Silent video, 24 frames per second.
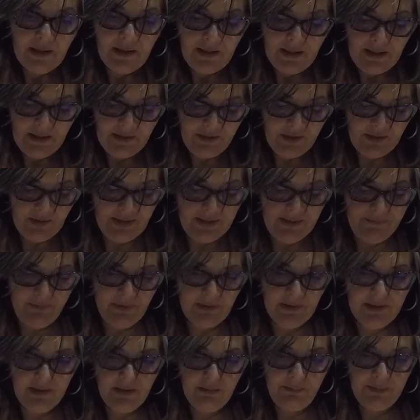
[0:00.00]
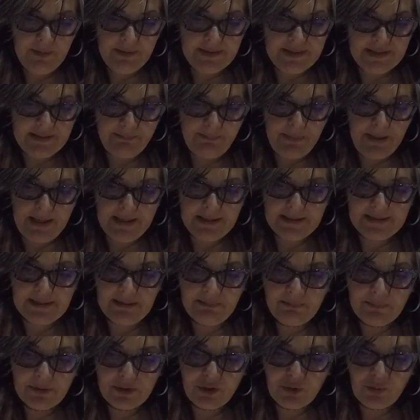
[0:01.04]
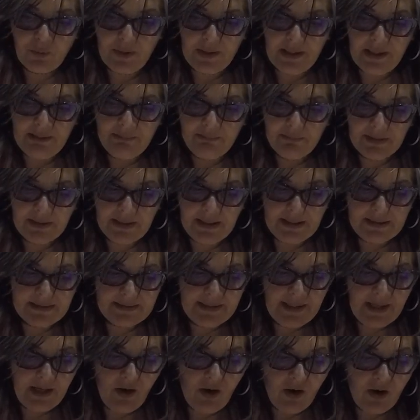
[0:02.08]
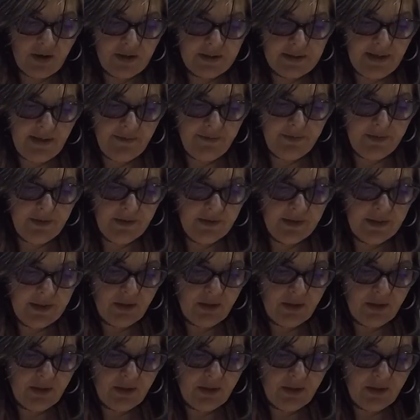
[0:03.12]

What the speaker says: And you leave a little bit of space in between because they are definitely